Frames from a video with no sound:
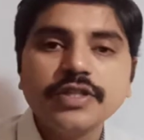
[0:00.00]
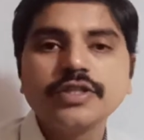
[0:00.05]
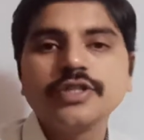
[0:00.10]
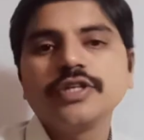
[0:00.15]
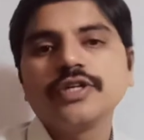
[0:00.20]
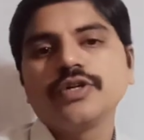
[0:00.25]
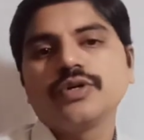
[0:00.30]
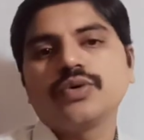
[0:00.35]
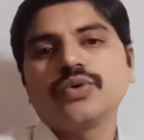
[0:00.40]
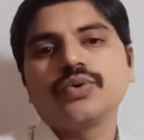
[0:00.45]

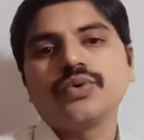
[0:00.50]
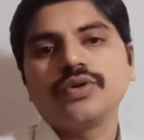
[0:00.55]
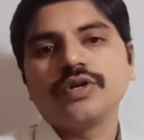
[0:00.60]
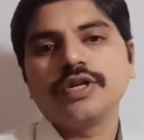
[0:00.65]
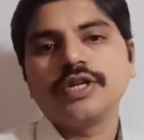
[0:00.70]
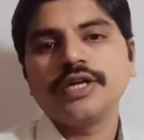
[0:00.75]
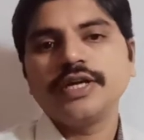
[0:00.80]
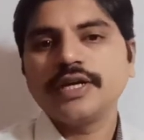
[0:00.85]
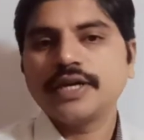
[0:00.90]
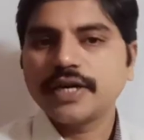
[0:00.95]
thing
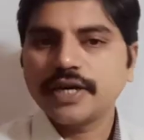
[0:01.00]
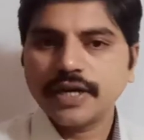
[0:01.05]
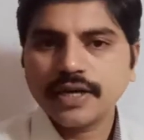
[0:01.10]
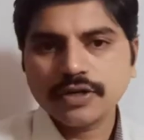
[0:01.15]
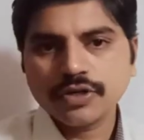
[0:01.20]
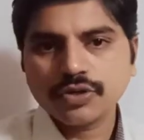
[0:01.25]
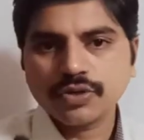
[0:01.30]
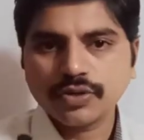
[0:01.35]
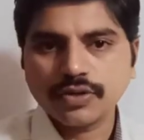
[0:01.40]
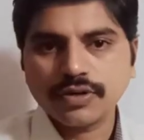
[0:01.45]
only.
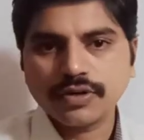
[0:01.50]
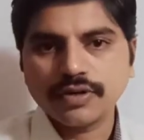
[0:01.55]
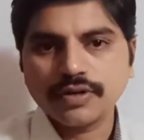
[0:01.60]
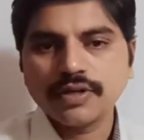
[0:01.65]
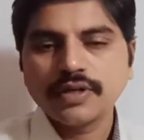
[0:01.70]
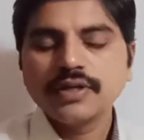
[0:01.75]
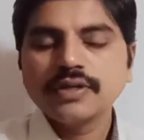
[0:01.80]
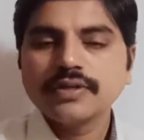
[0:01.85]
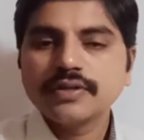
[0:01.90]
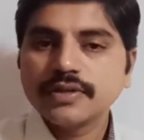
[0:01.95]
Correct or
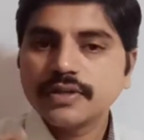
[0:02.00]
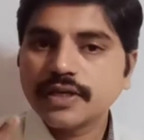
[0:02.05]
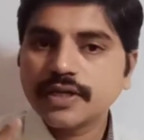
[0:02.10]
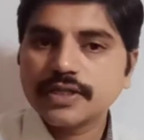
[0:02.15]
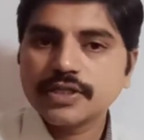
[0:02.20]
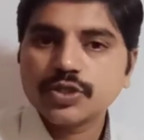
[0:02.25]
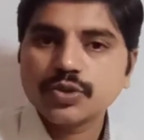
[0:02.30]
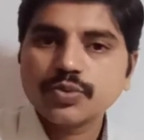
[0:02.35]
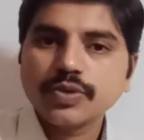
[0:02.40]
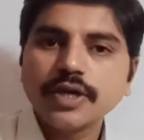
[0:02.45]
not?
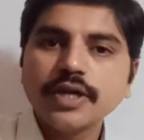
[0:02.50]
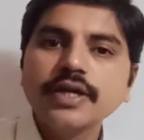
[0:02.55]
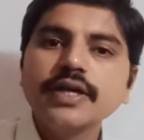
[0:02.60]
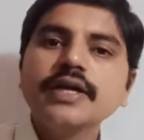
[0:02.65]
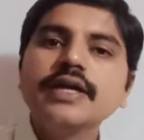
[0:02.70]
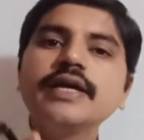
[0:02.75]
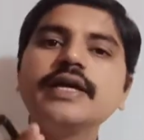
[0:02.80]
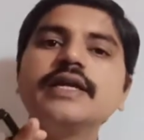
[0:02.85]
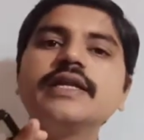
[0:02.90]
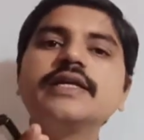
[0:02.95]
That's why
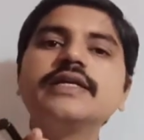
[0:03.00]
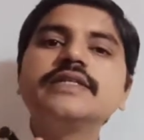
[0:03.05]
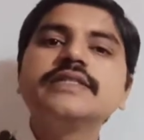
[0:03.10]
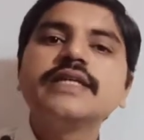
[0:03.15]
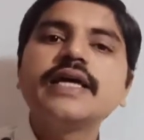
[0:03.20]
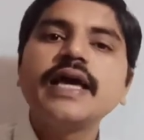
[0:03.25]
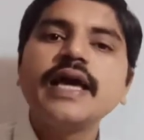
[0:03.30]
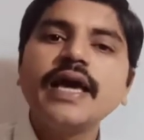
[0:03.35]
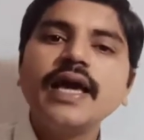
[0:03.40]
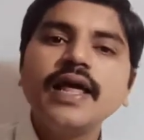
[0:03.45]
it is
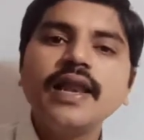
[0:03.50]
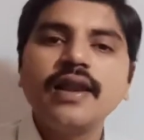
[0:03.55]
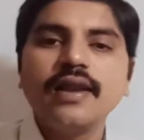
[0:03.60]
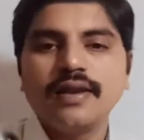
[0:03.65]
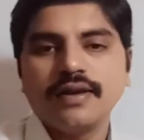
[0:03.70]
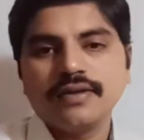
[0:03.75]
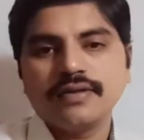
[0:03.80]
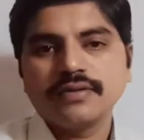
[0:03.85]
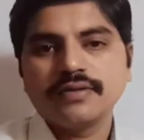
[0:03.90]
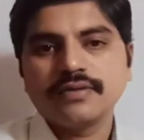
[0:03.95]
a
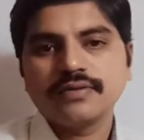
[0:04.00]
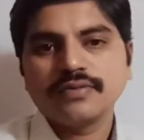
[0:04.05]
L.